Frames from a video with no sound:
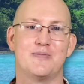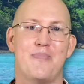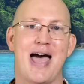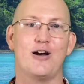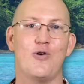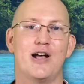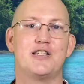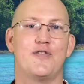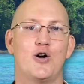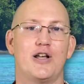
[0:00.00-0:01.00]
backgrounds
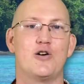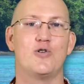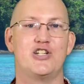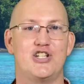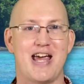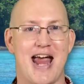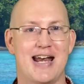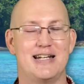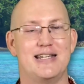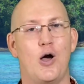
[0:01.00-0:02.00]
of early
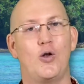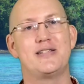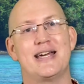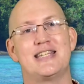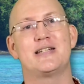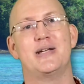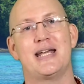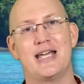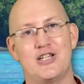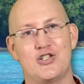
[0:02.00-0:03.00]
Christianity, Old Testament
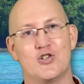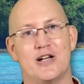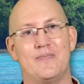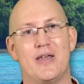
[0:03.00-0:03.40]
history,